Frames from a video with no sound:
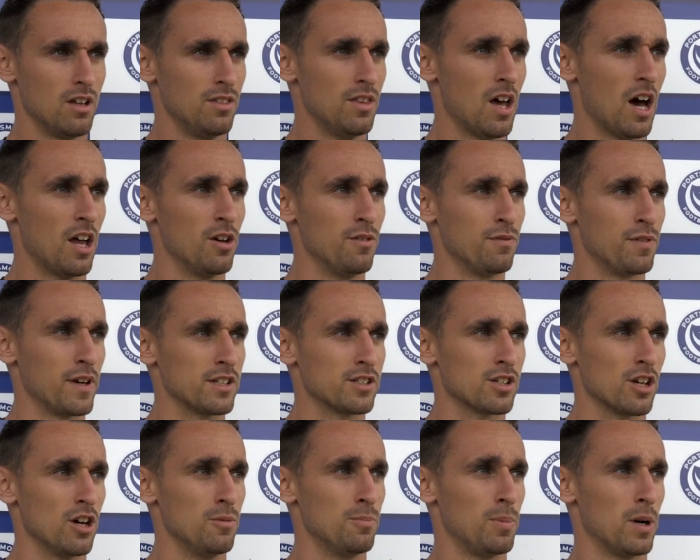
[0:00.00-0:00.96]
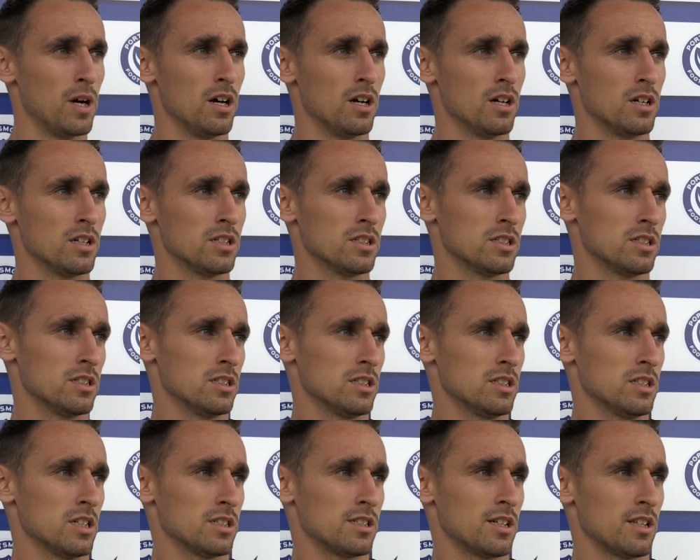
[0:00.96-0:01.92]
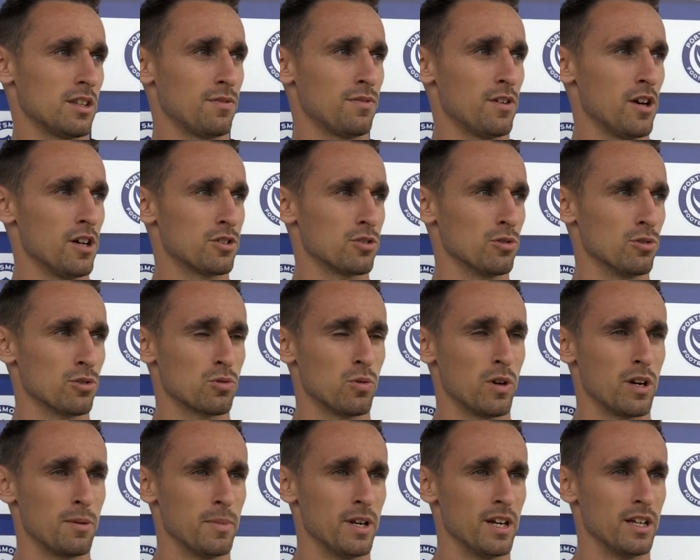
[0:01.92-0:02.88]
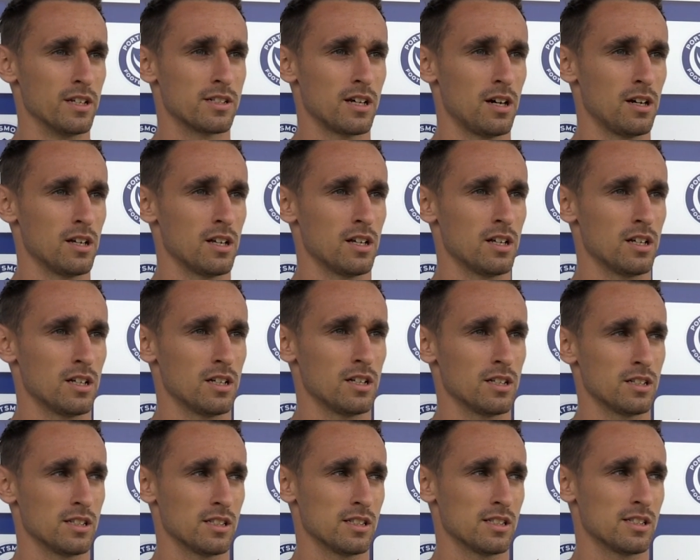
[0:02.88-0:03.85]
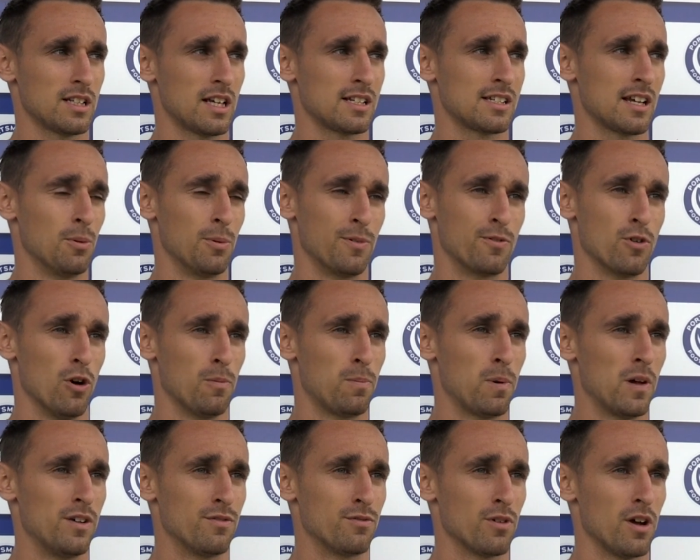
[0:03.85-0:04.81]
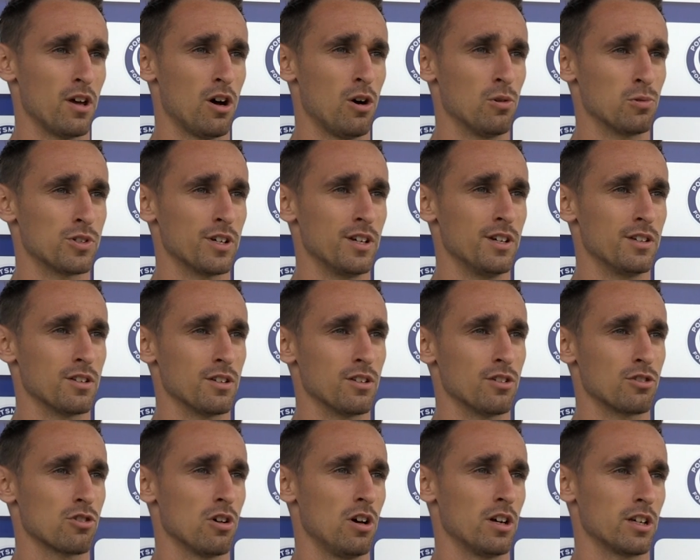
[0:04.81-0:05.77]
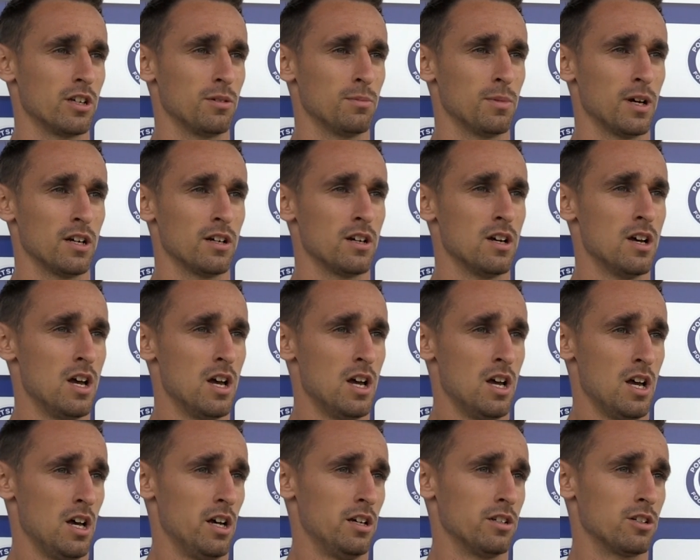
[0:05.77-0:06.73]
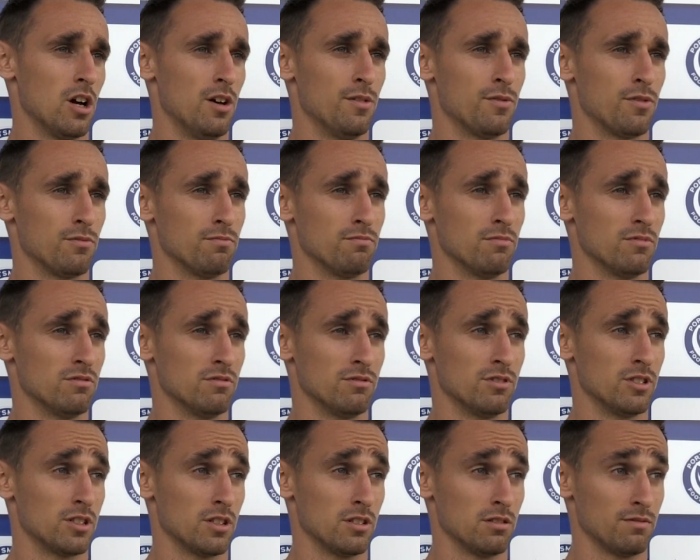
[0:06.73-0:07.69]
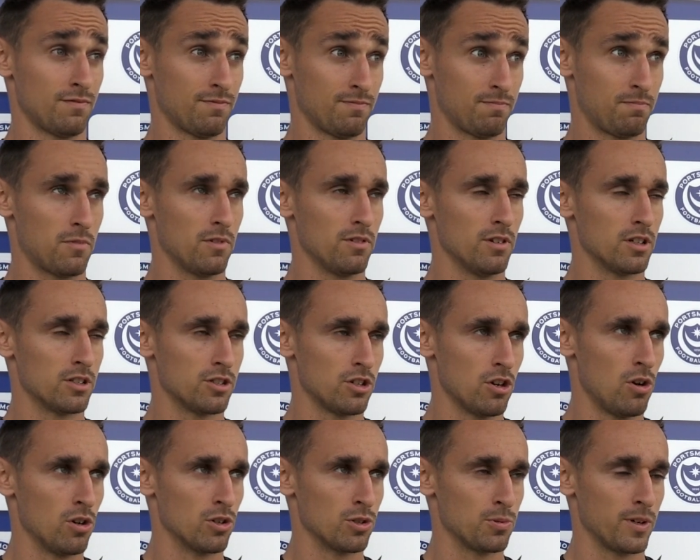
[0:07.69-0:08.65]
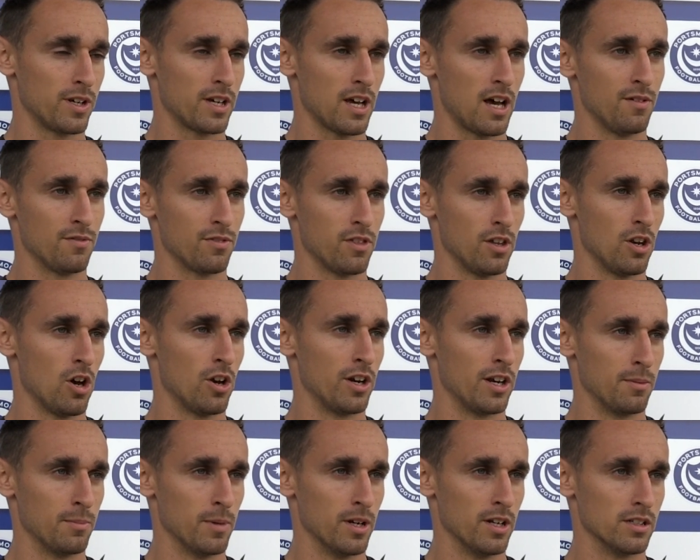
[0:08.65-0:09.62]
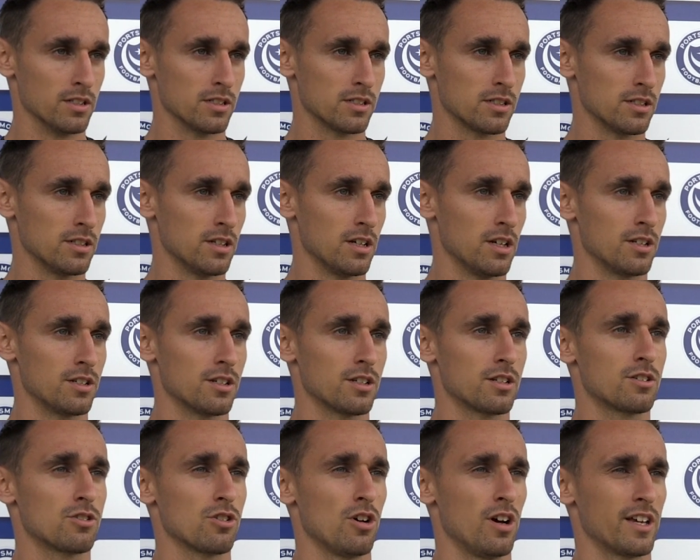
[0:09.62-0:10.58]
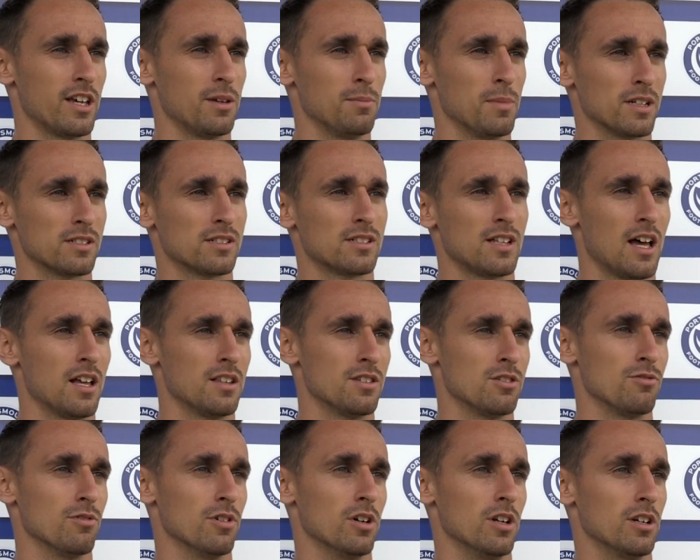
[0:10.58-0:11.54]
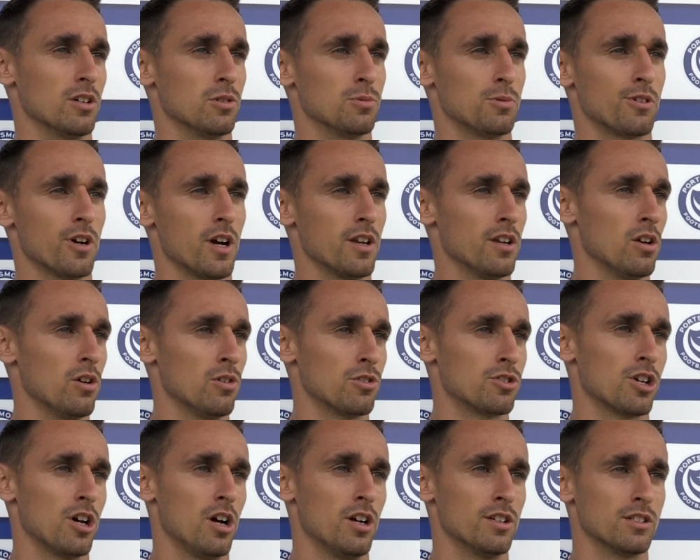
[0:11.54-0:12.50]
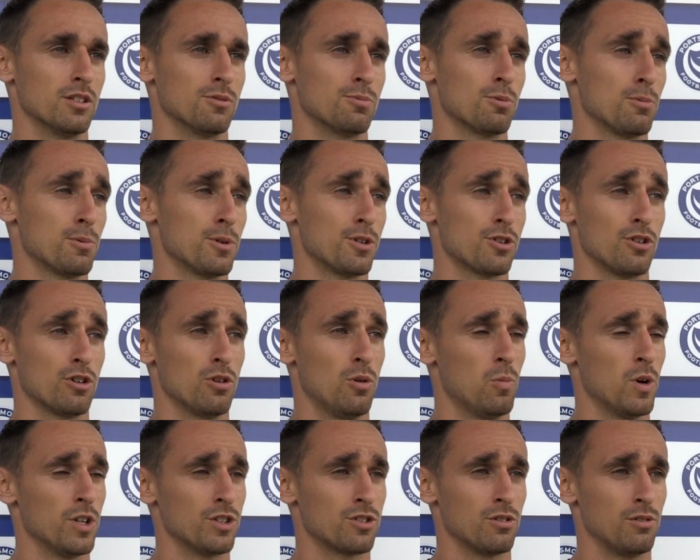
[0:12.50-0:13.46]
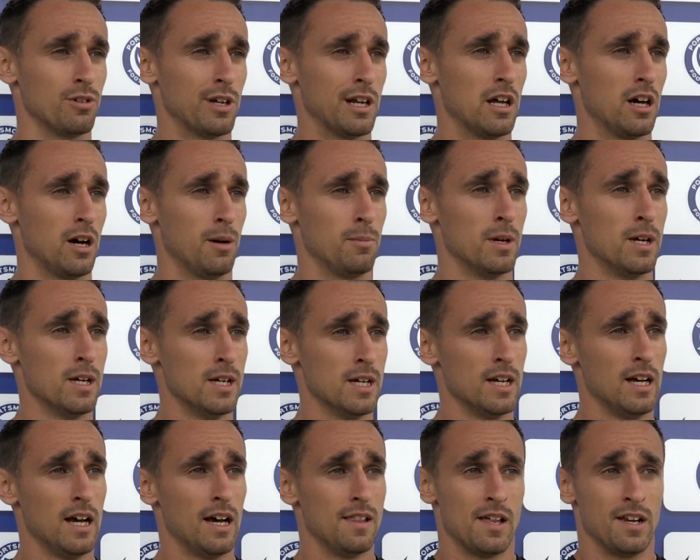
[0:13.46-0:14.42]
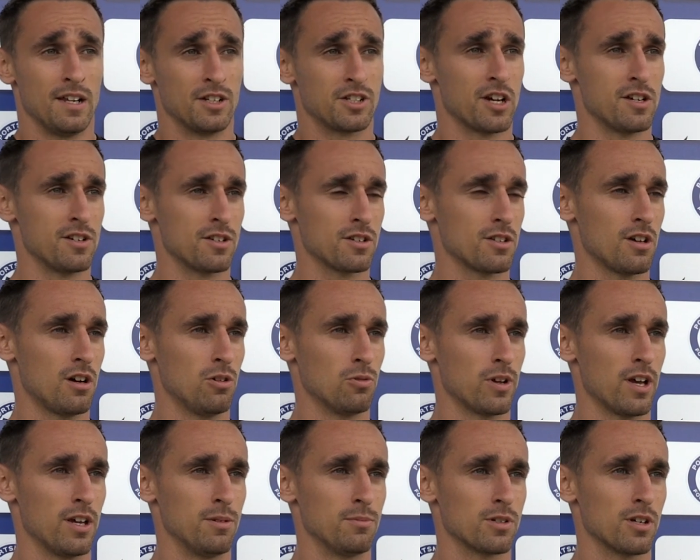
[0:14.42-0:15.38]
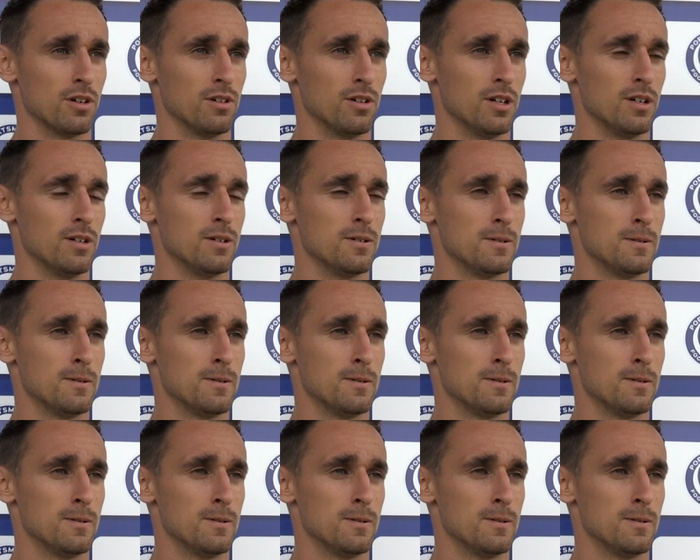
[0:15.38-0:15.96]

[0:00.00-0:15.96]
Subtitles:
No, I don't think so. But like I said, the first sort of 20 minutes, that's how we've got to play throughout the whole season and try and keep that is going for as long as we can for the 90 minutes, and just try and keep that standard really, because we created a lot of chances. Probably should have gone 1-2-0 up, and then it changes the whole game. So yeah.